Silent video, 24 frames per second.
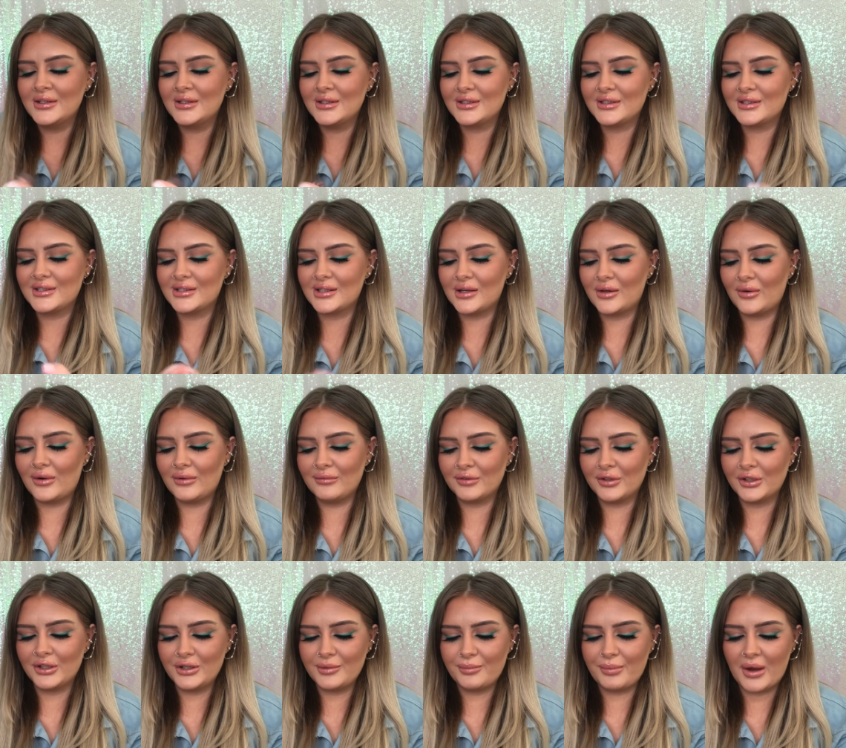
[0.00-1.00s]
So I'm
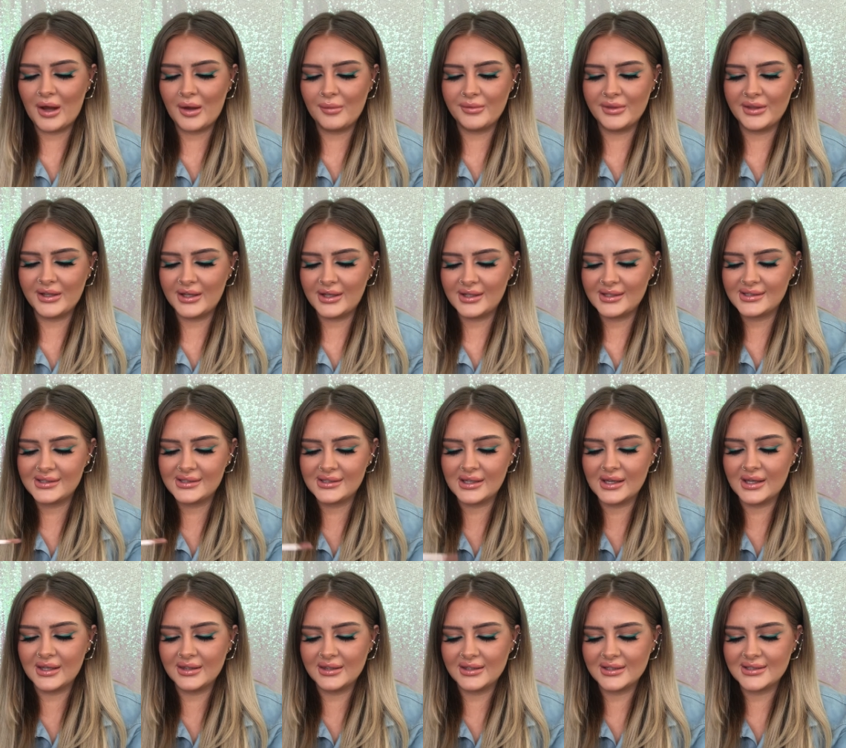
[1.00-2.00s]
going to pop this
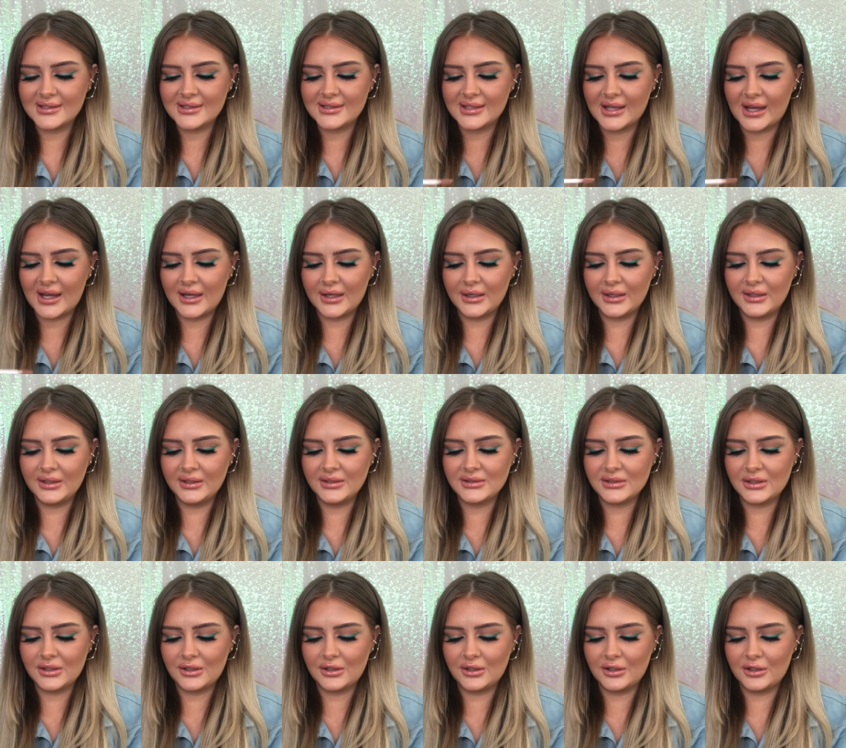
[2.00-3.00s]
at the side
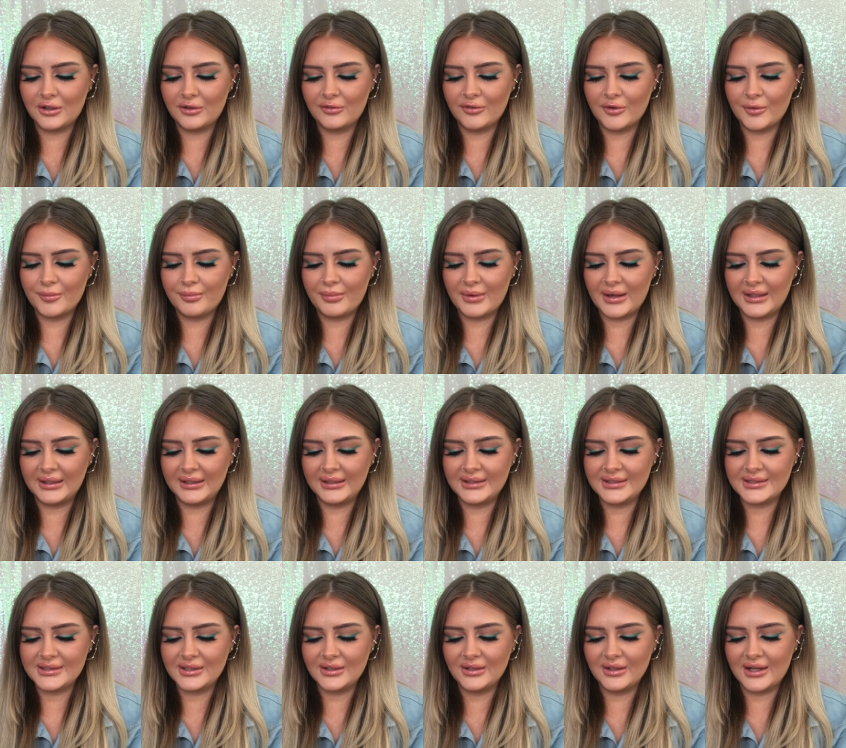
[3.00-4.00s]
of Ballet
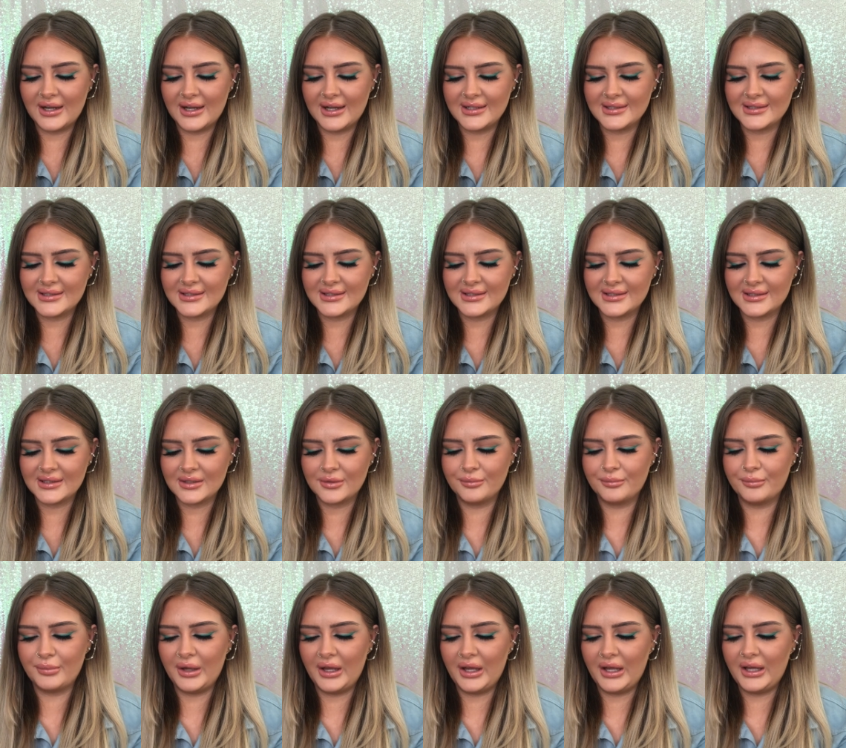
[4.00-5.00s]
so you guys can
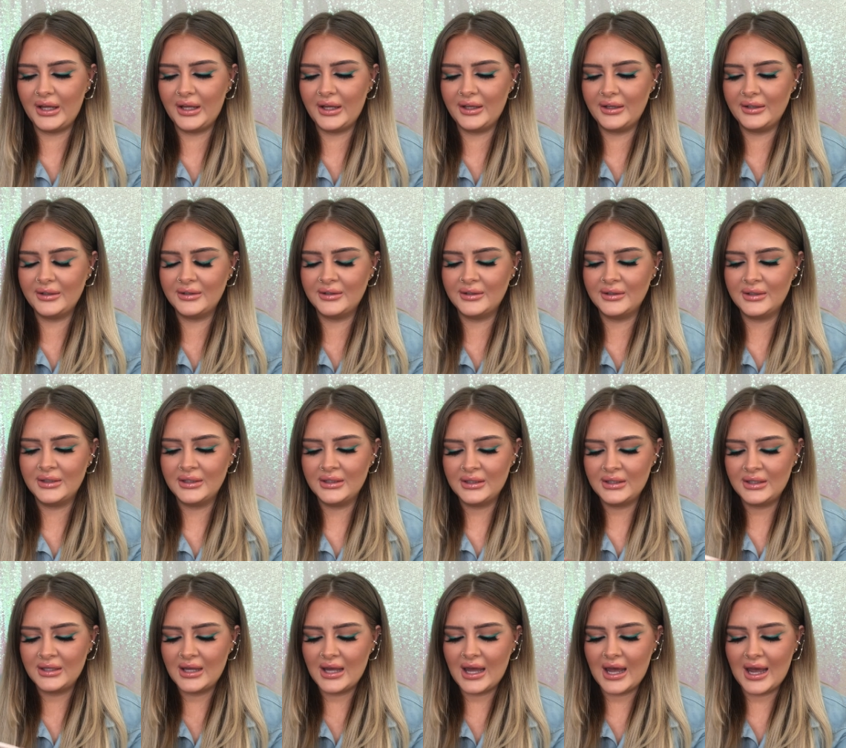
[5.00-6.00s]
compare.
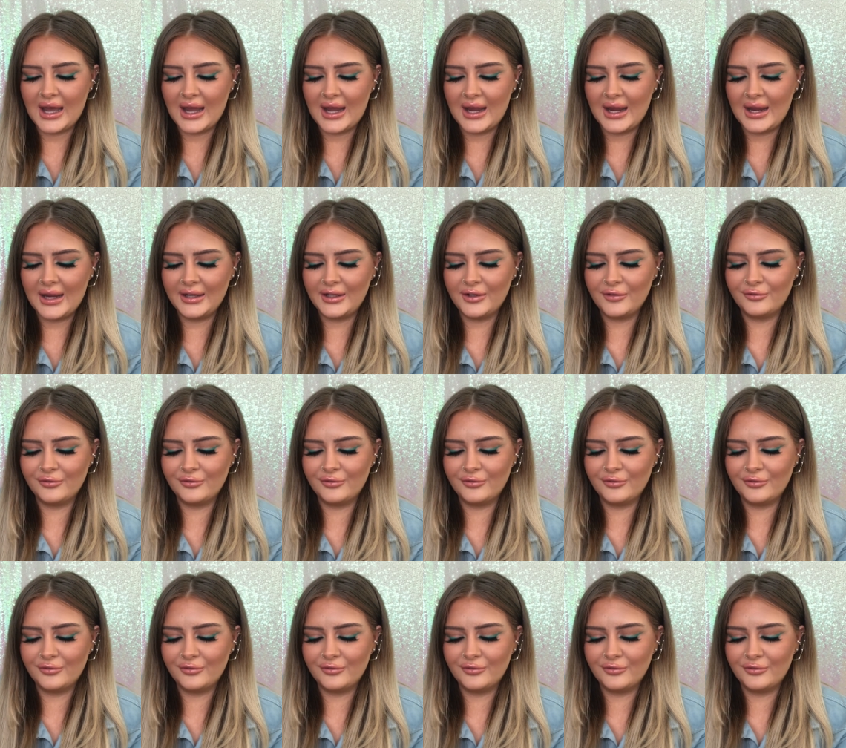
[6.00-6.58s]
I